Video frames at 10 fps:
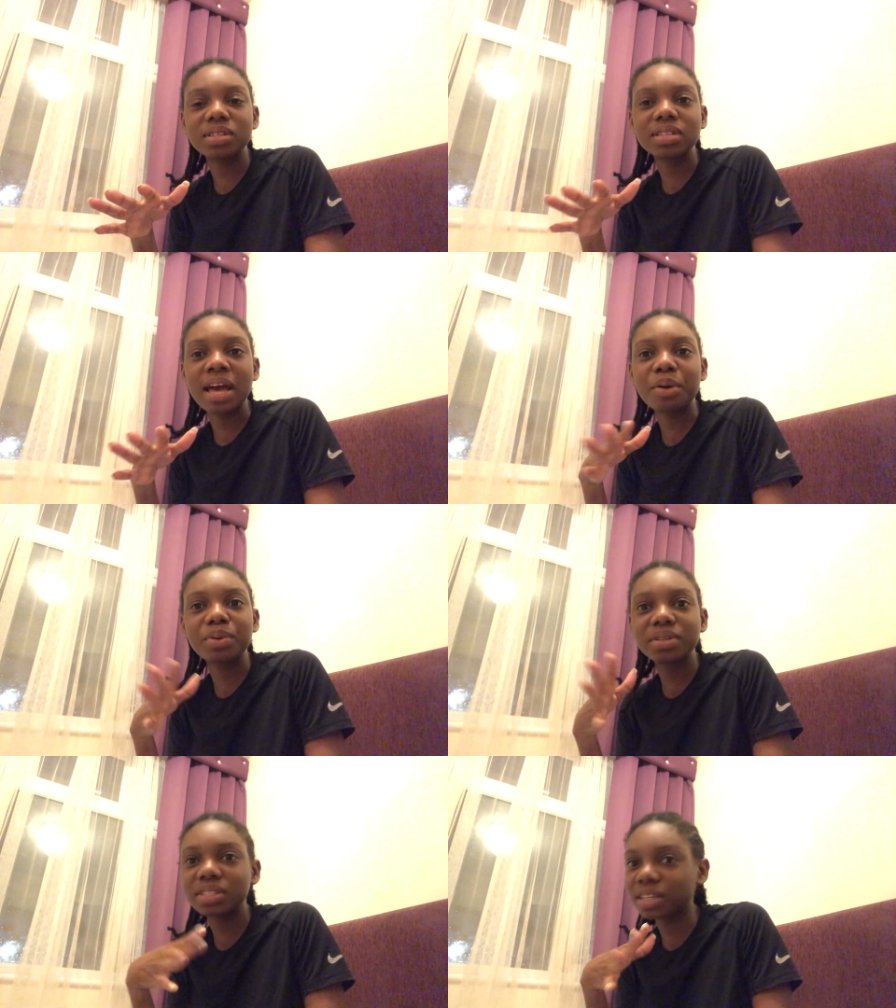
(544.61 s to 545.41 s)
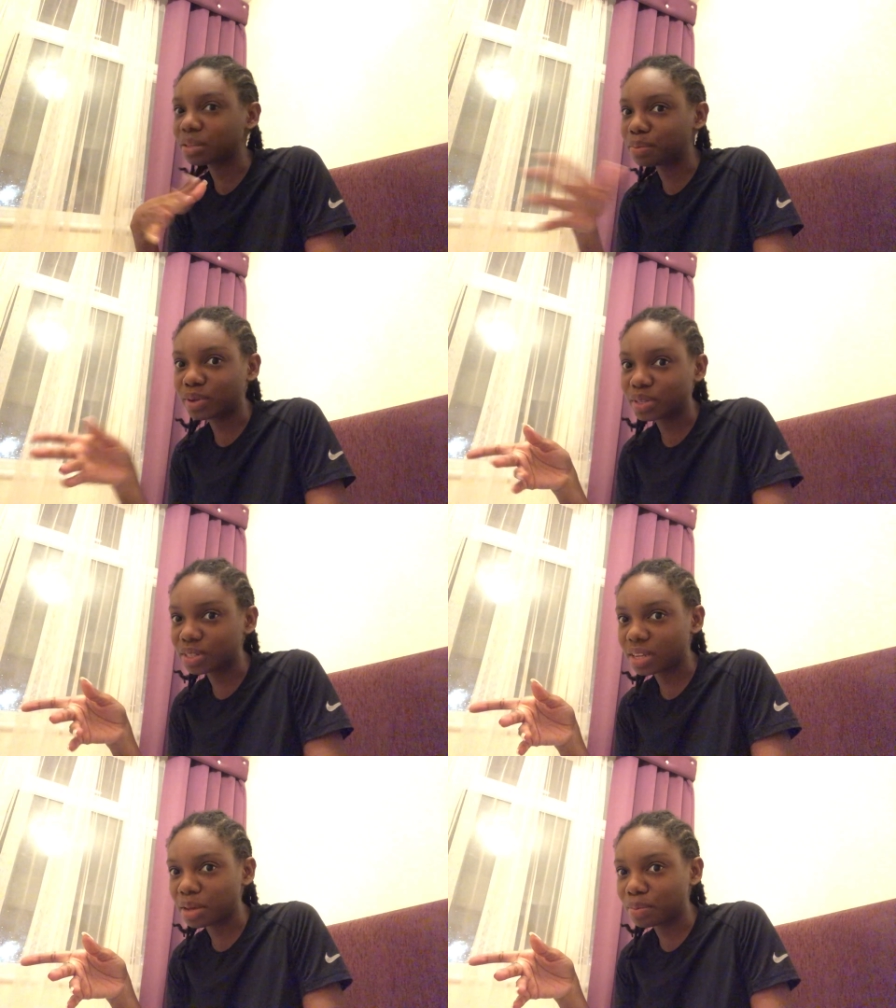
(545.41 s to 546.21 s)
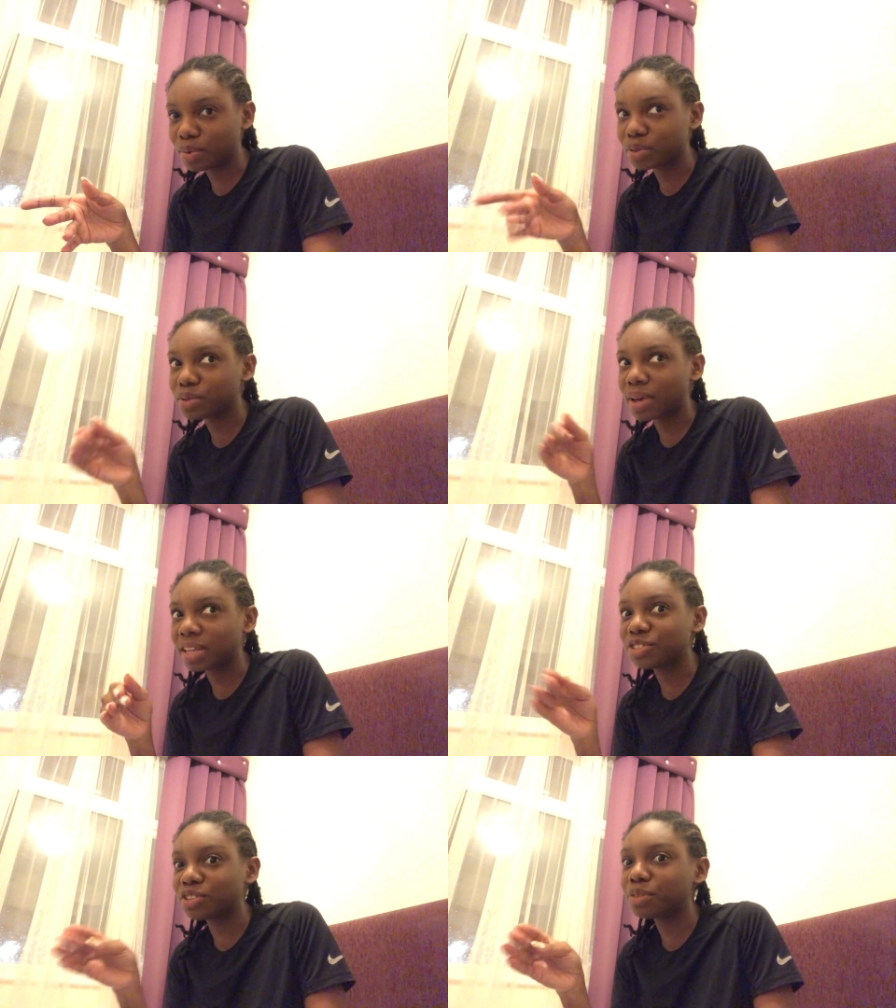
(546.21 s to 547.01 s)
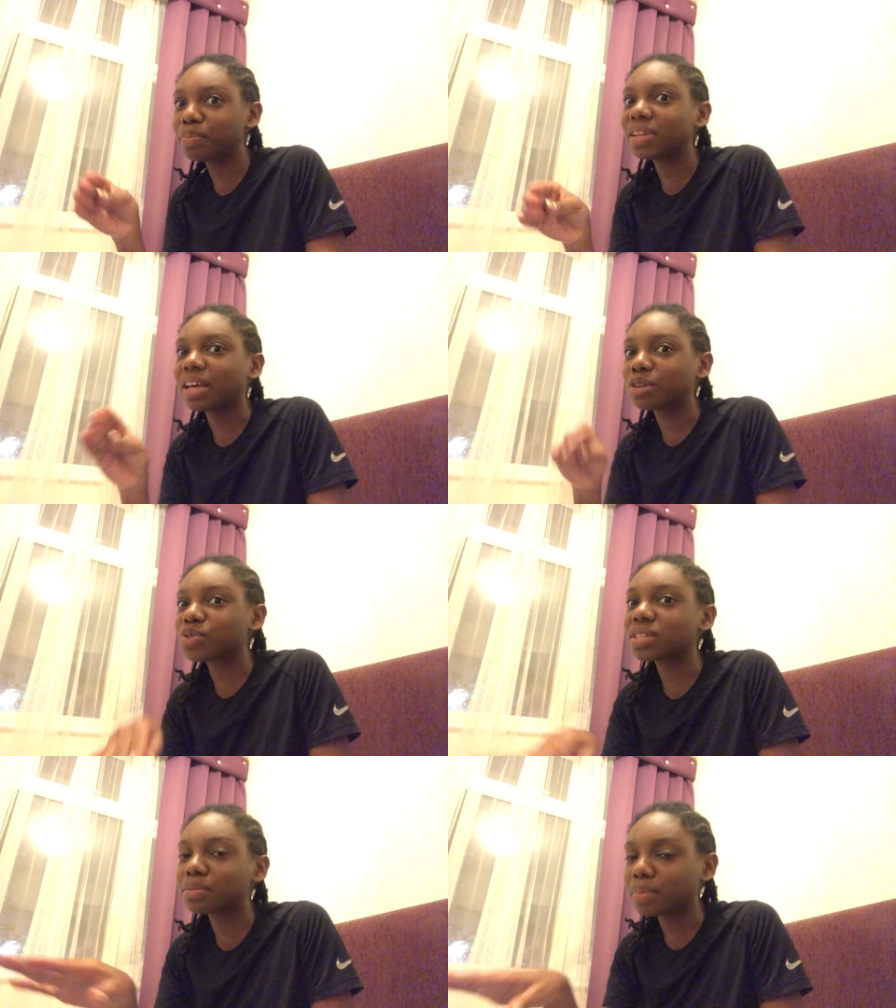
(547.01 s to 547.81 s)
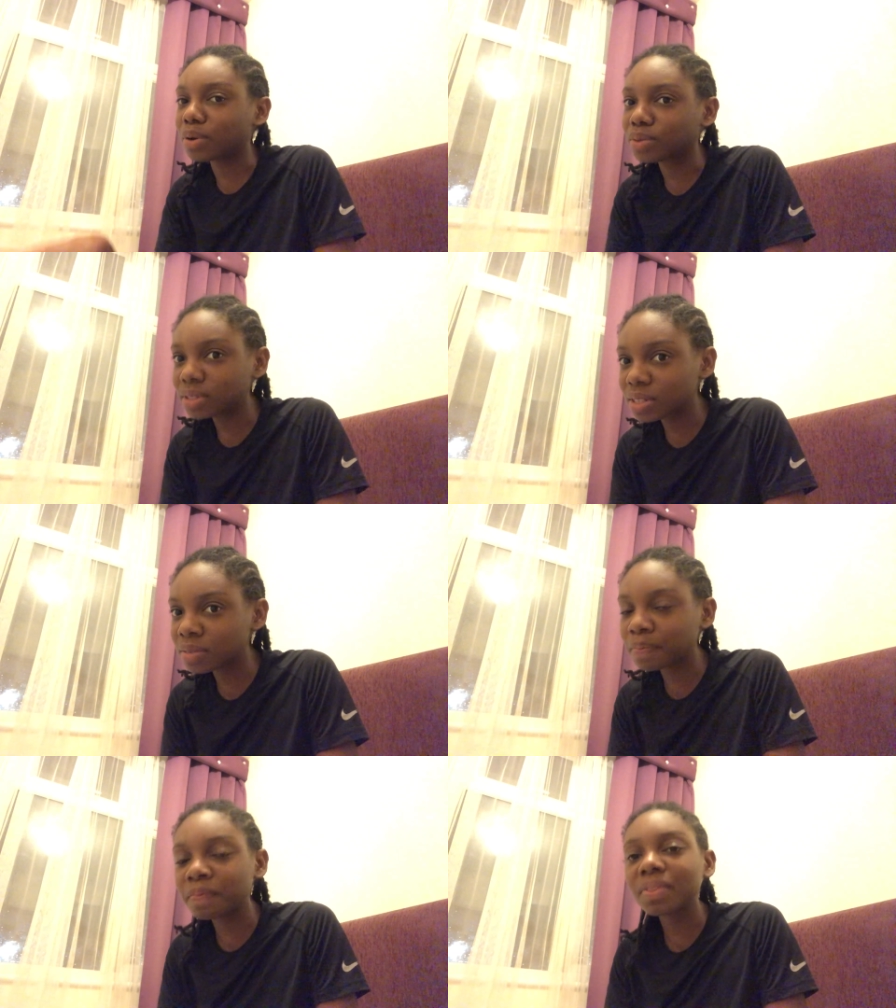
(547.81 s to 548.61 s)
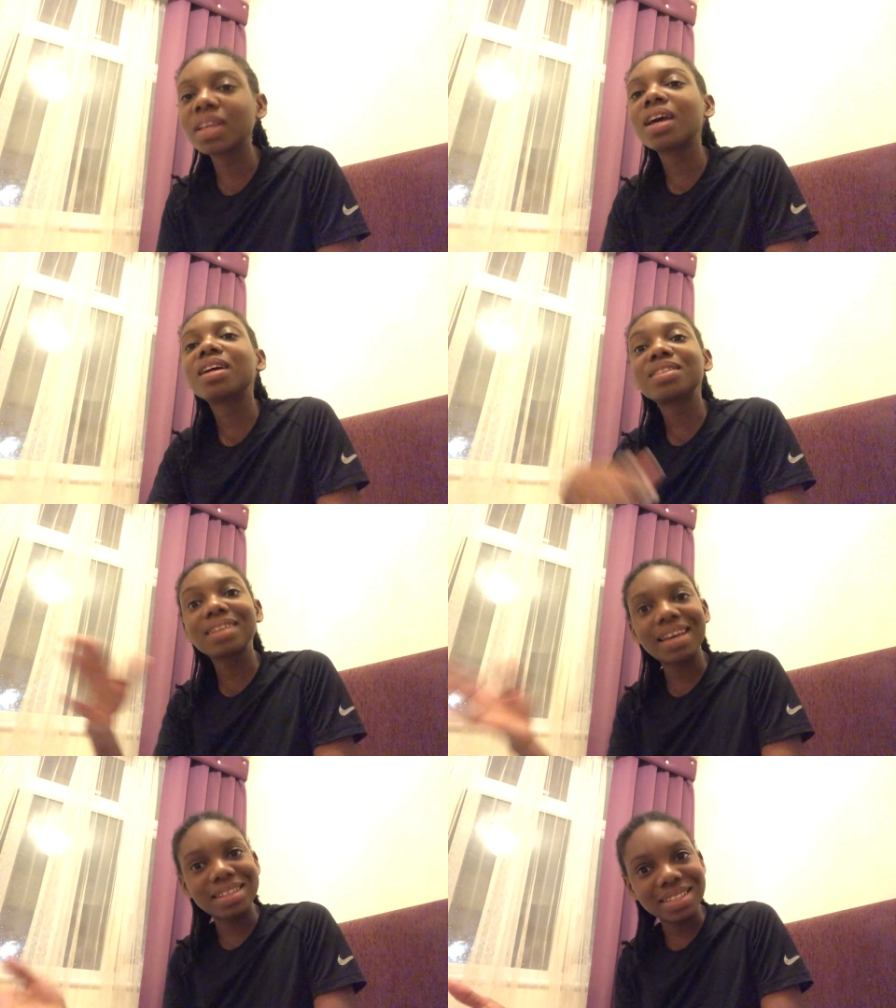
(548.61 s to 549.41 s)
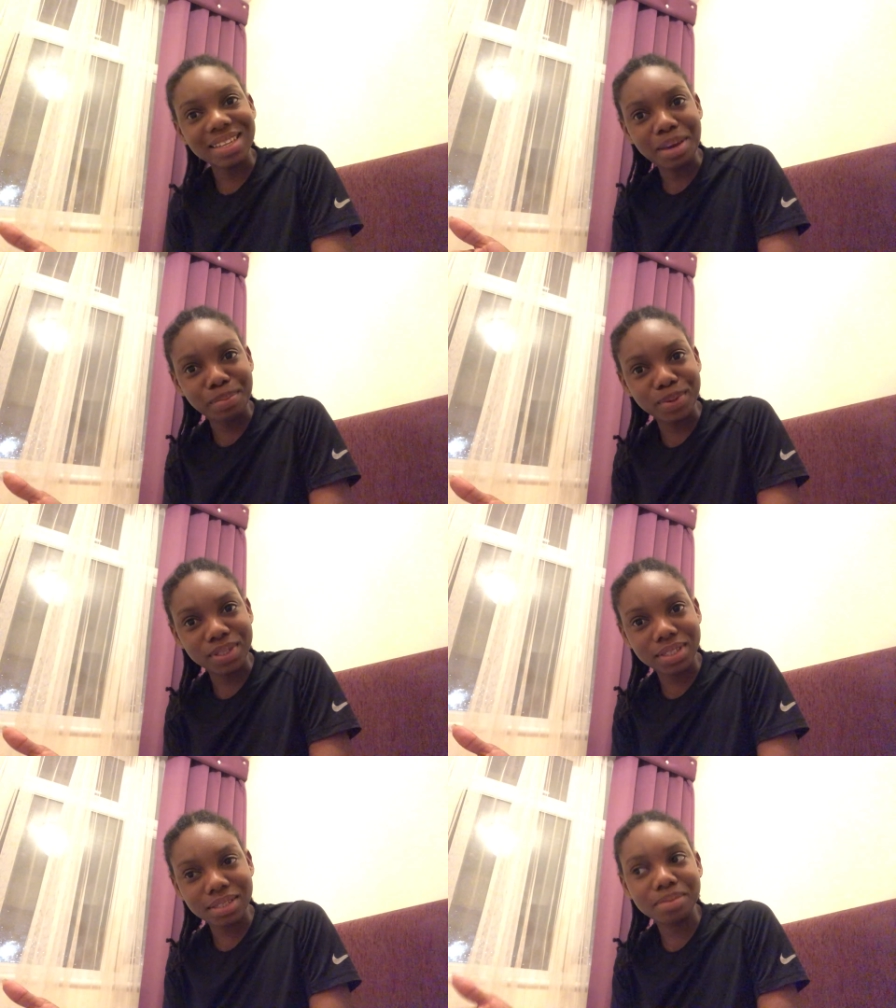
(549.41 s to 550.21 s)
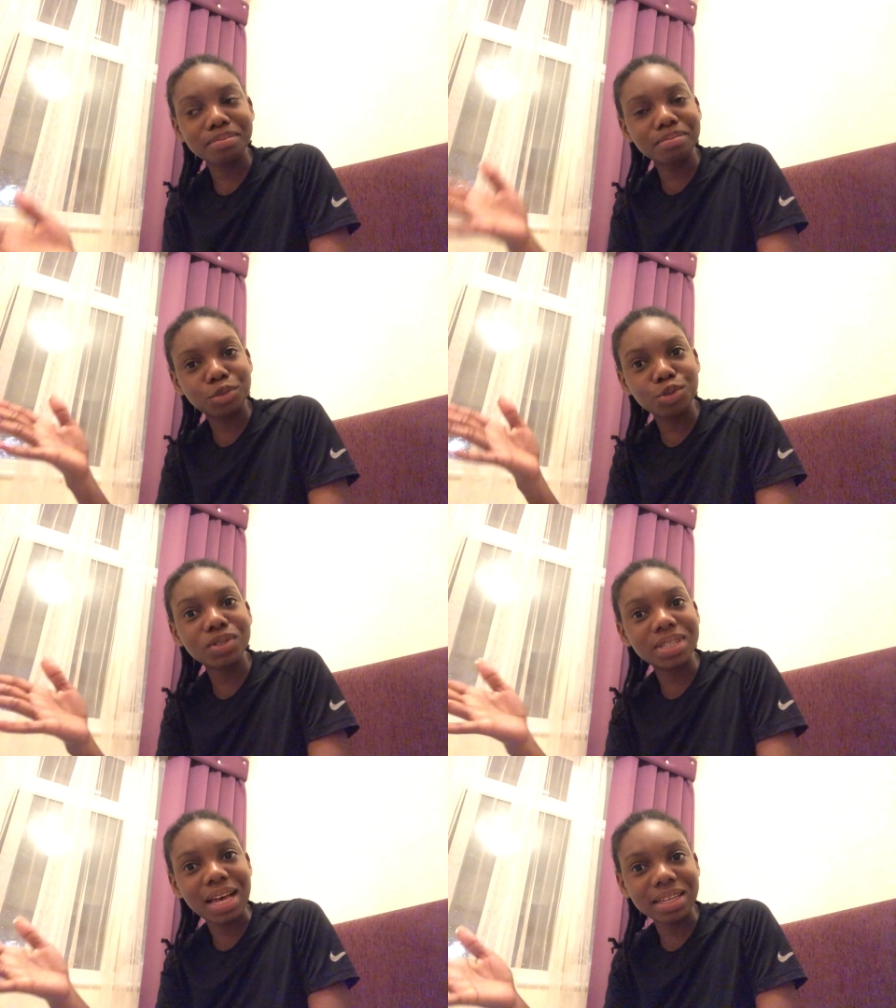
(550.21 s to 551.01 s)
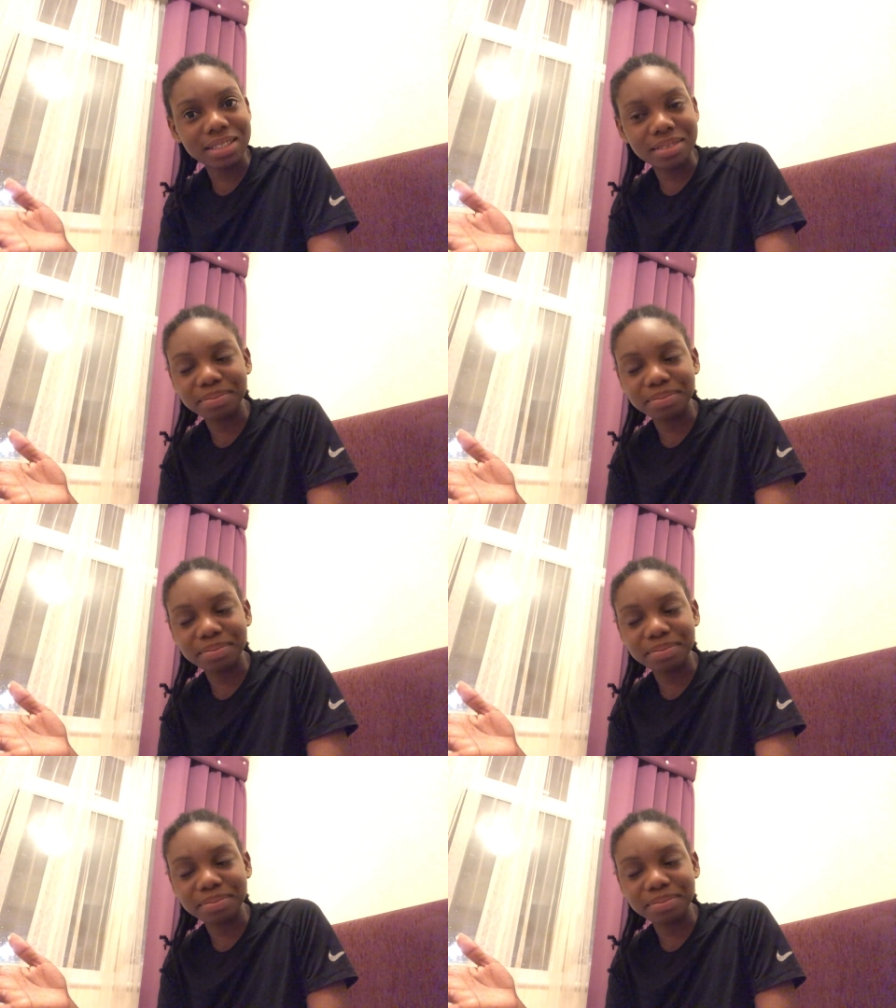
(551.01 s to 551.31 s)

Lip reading: I couldn't take the bus to the airport, so I literally paid like £20 to get to the airport through taxi.